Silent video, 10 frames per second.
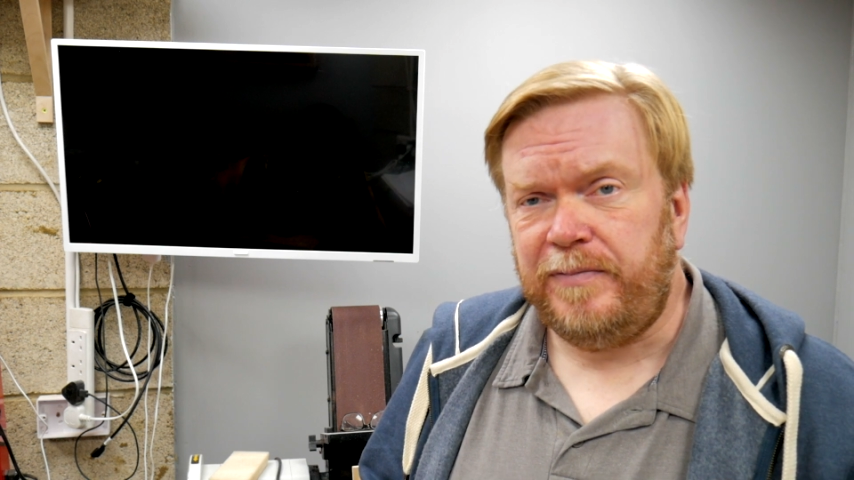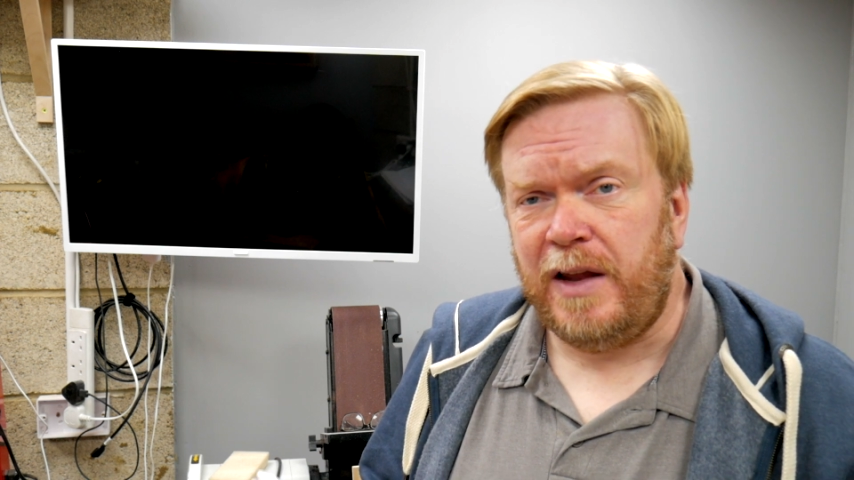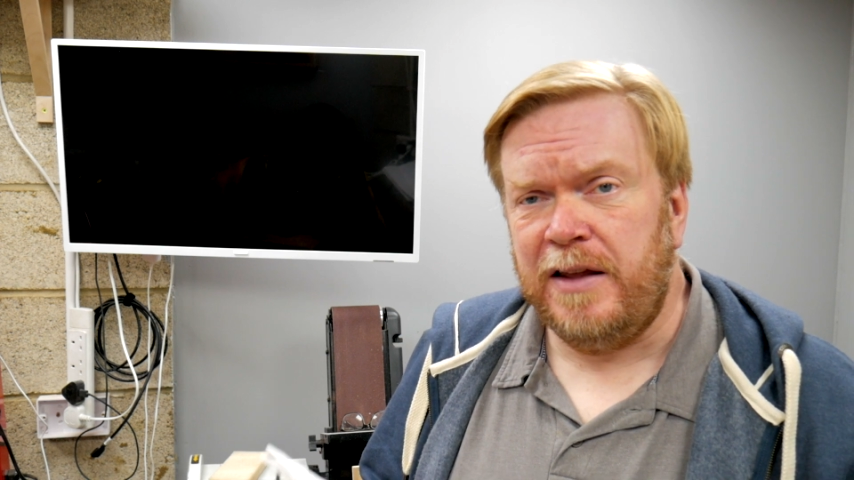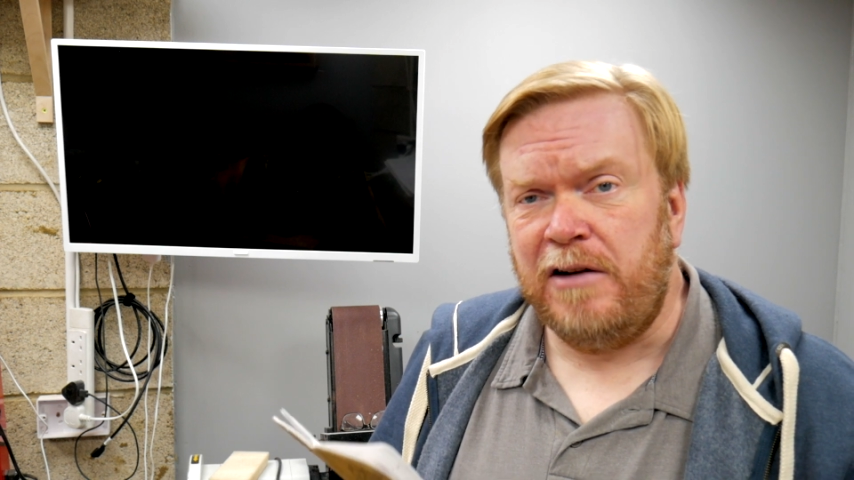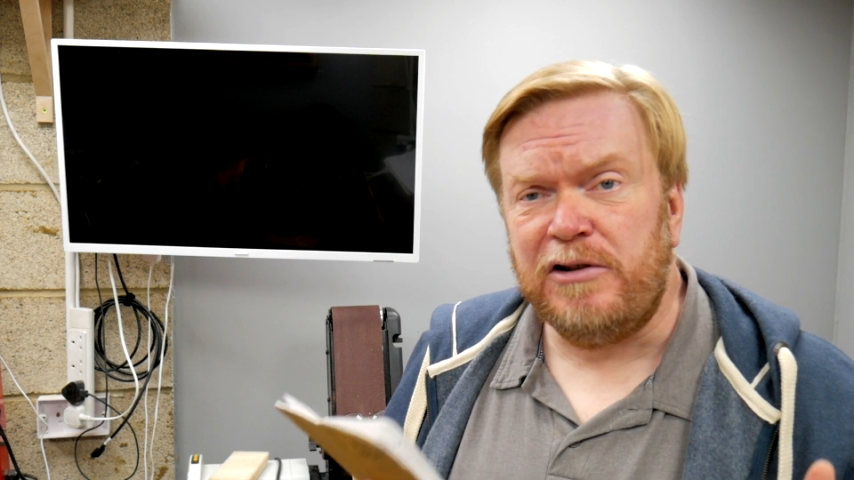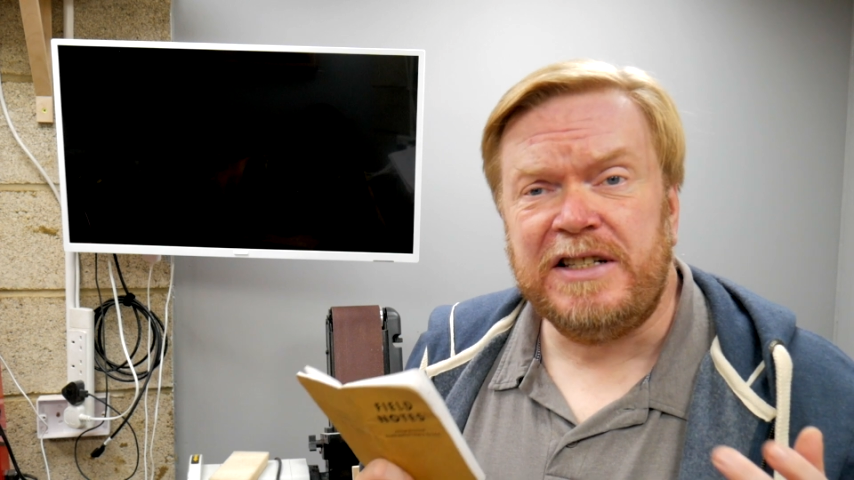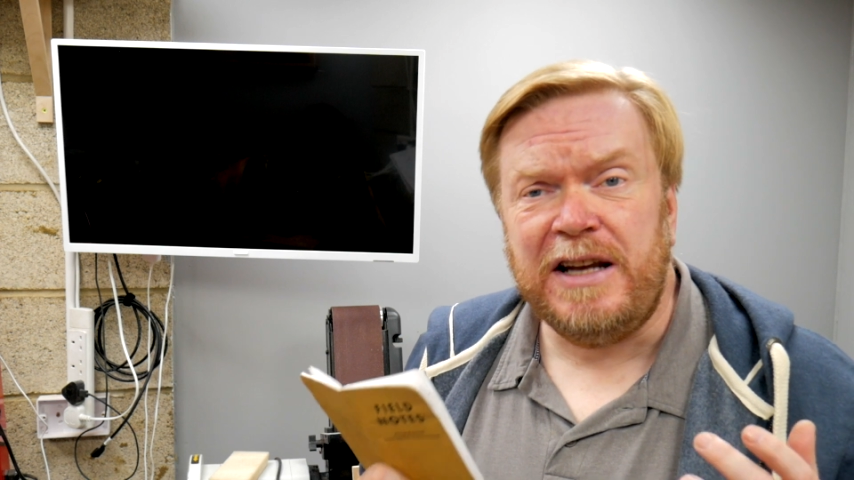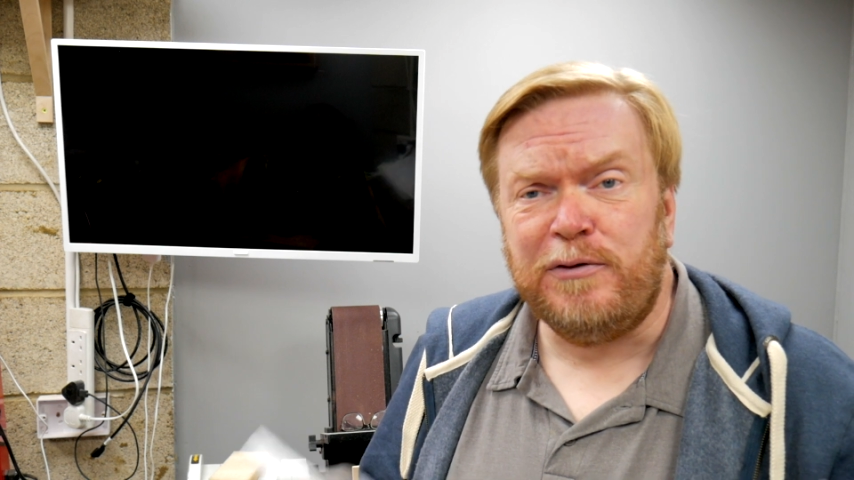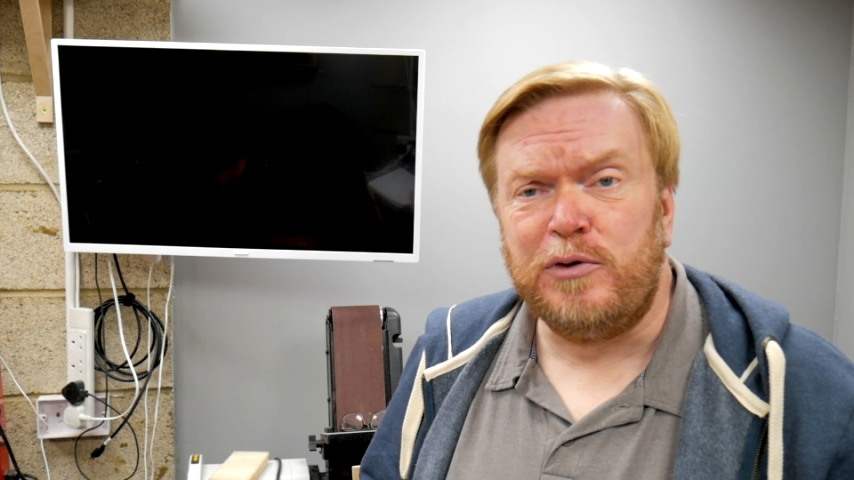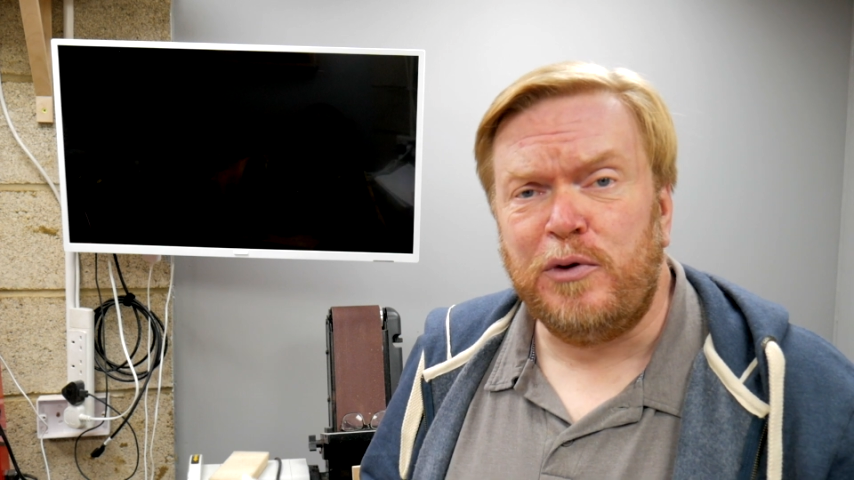And there are
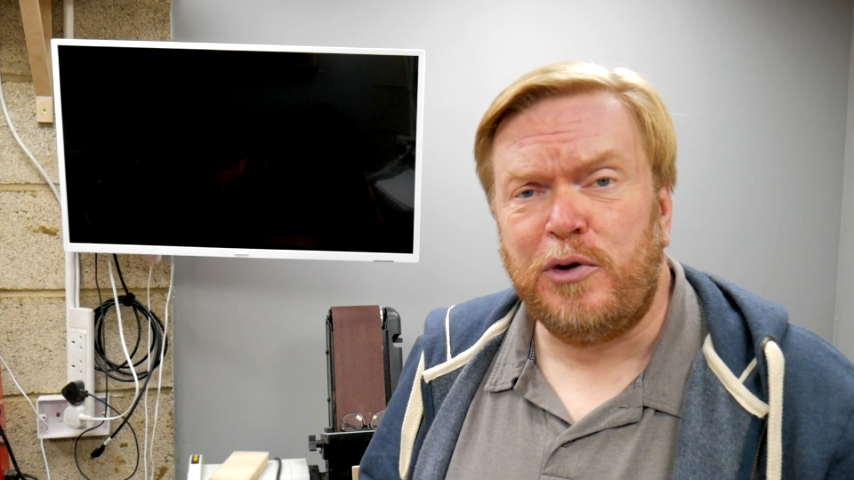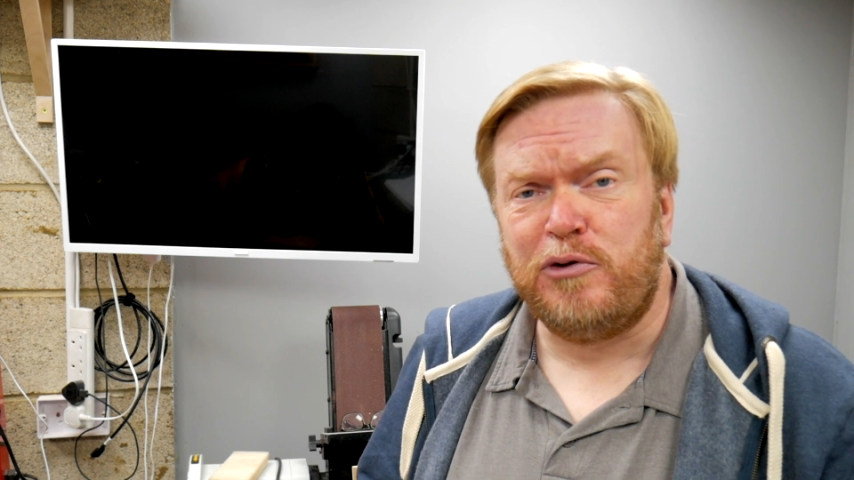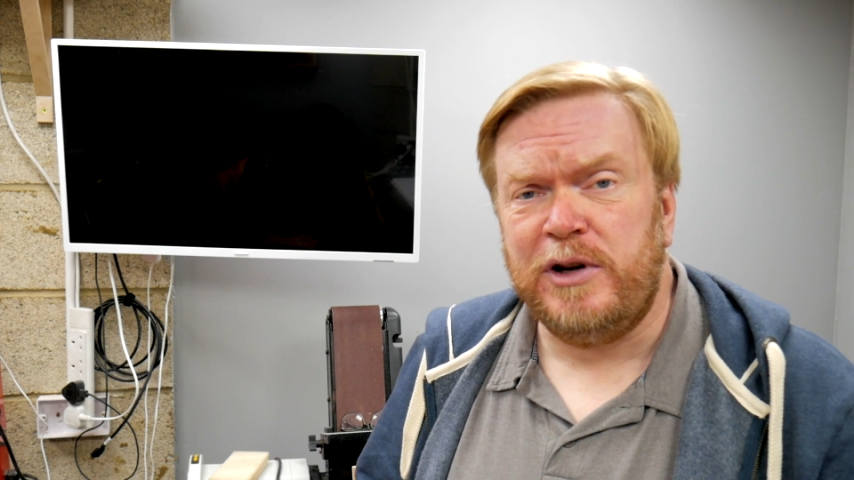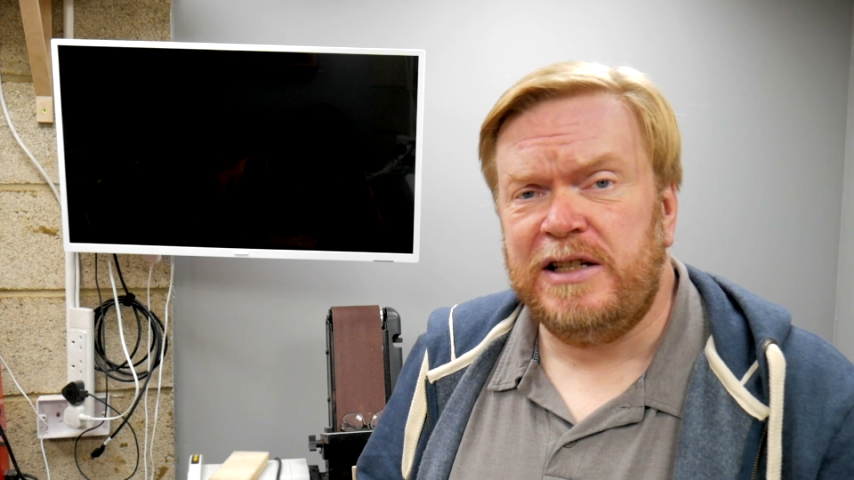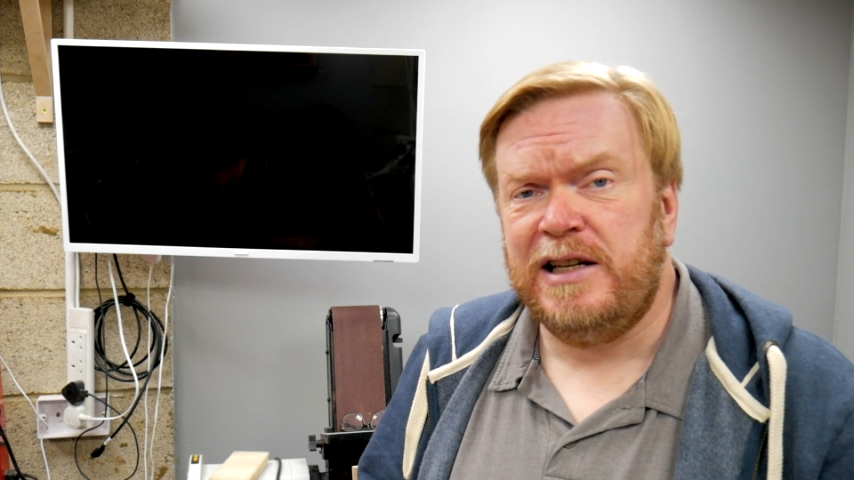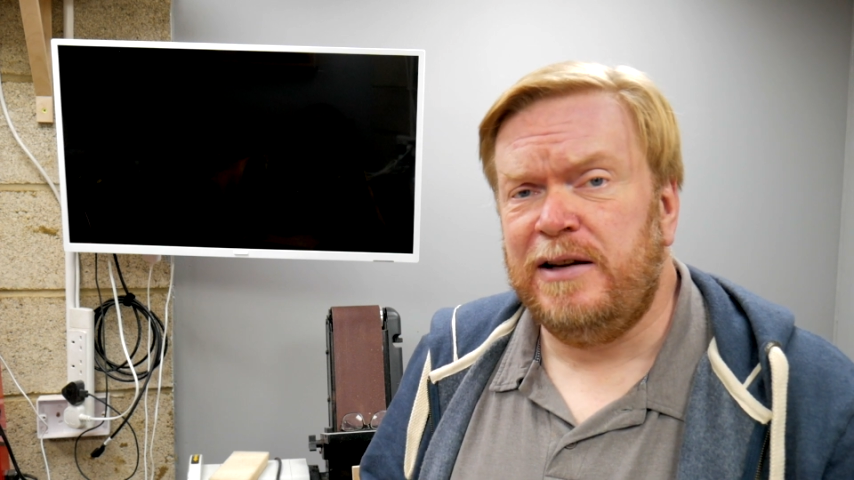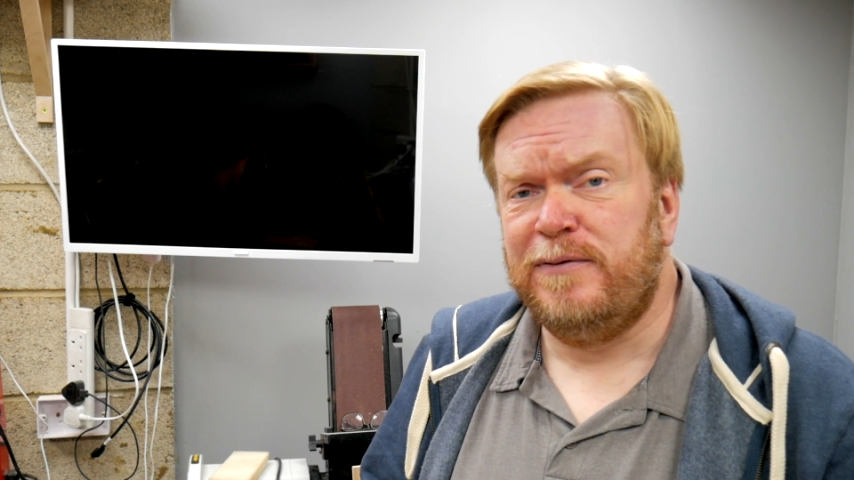several 3D